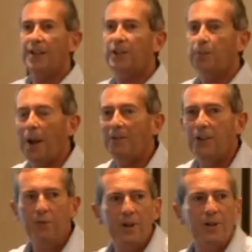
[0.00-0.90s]

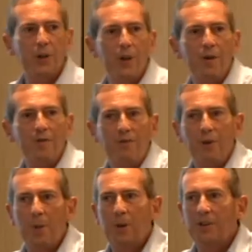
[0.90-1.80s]
expected return
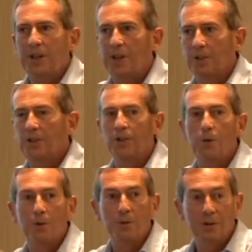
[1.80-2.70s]
for a particular
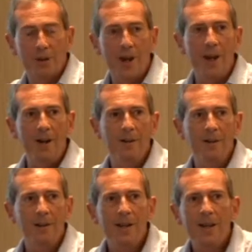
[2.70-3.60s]
stock or share
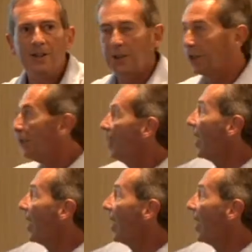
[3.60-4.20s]
is its